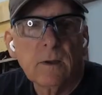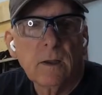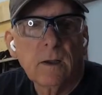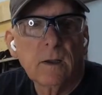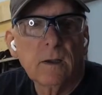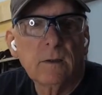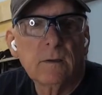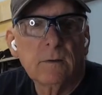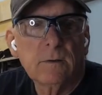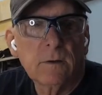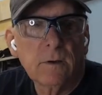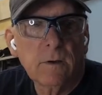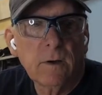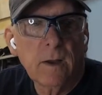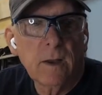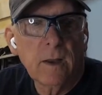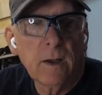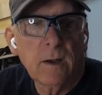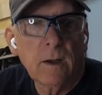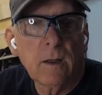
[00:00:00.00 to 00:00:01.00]
Got to
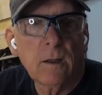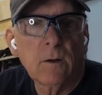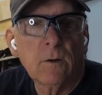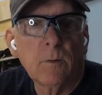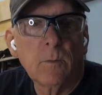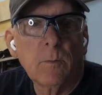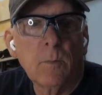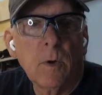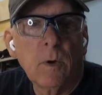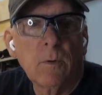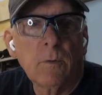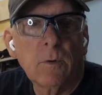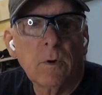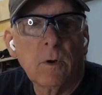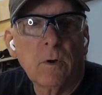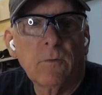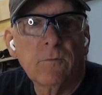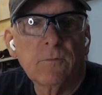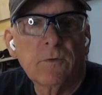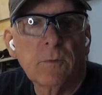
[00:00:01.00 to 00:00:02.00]
turn that auto mode
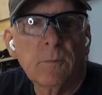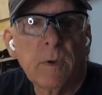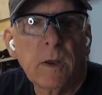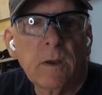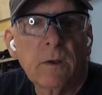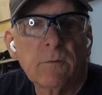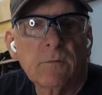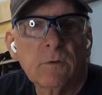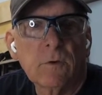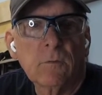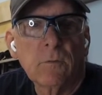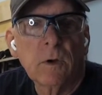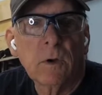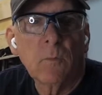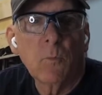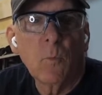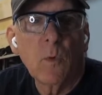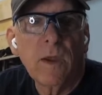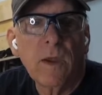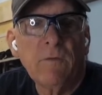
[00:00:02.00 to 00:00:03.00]
off somehow, so when
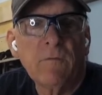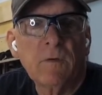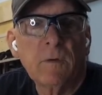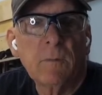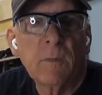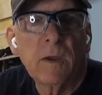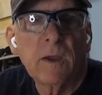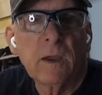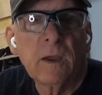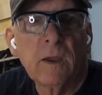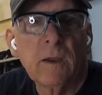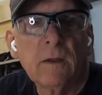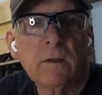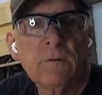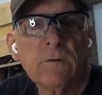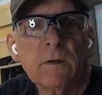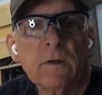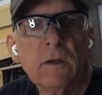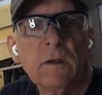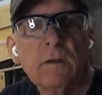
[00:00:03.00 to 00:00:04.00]
I'm waving my
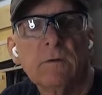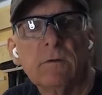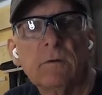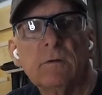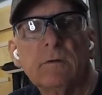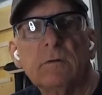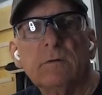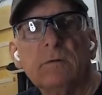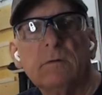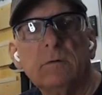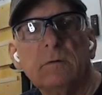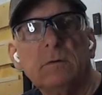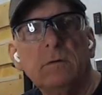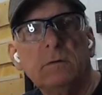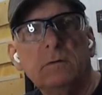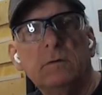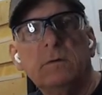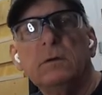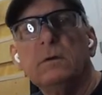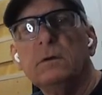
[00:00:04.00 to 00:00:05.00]
hands, it doesn't.
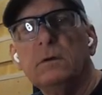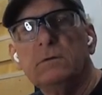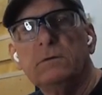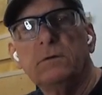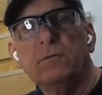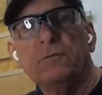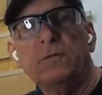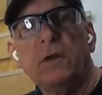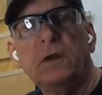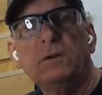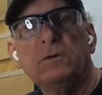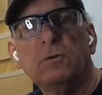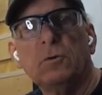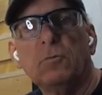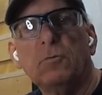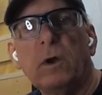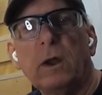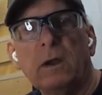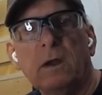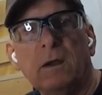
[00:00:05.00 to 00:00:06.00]
It's a facial
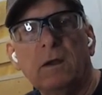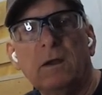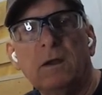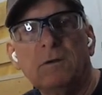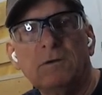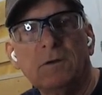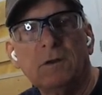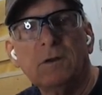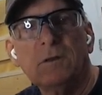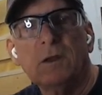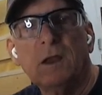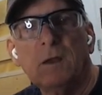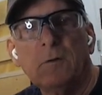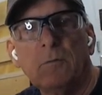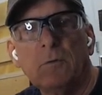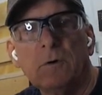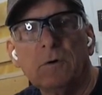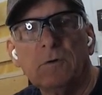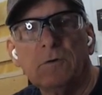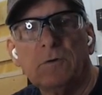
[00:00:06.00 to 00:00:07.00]
recognition thing
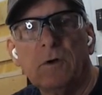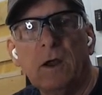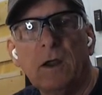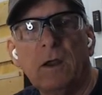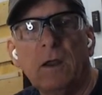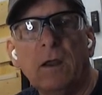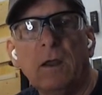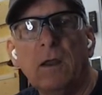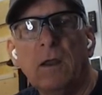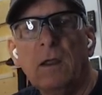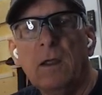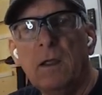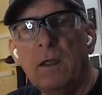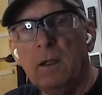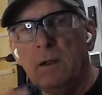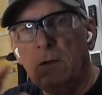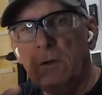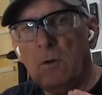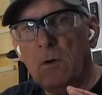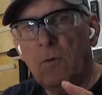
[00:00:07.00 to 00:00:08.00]
where it's trying to
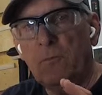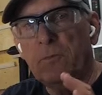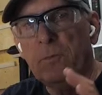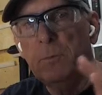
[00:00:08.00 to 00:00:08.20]
go